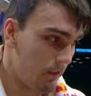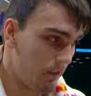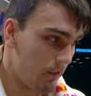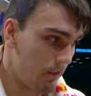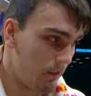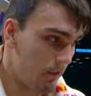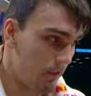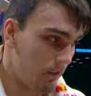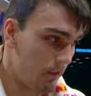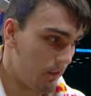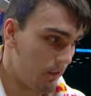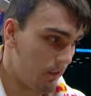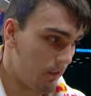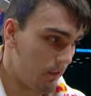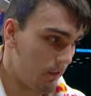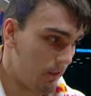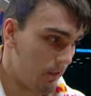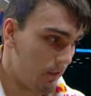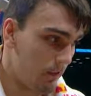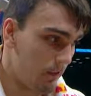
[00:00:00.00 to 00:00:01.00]

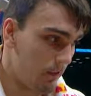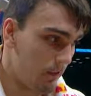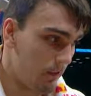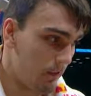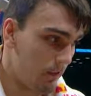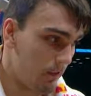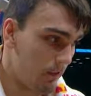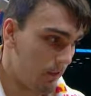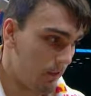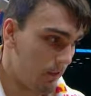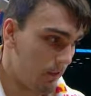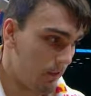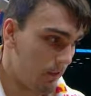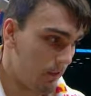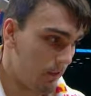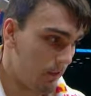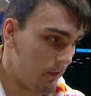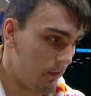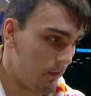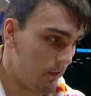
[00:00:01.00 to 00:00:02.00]

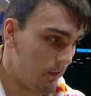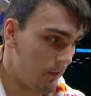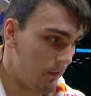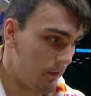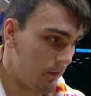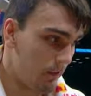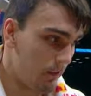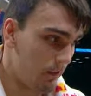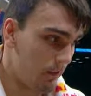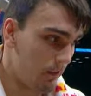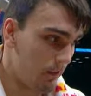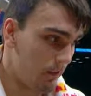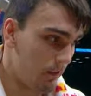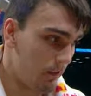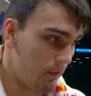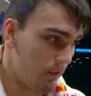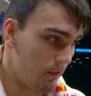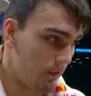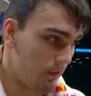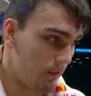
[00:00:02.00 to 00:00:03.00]

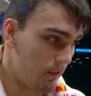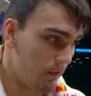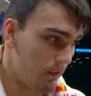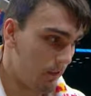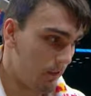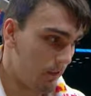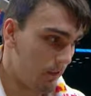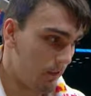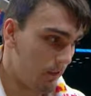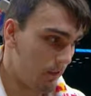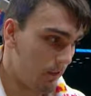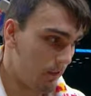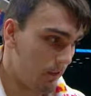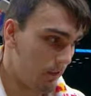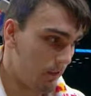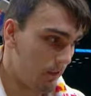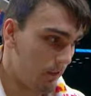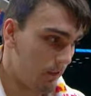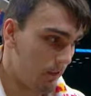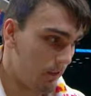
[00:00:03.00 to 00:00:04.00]

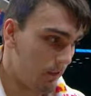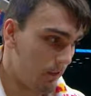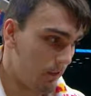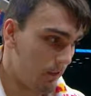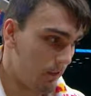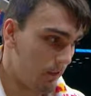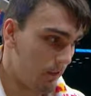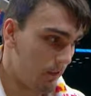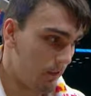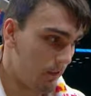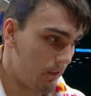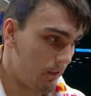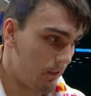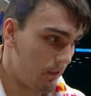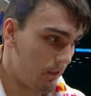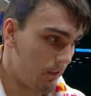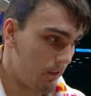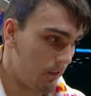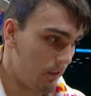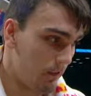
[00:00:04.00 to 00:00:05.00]

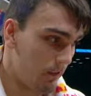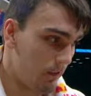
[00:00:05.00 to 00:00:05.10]
Nothing is said.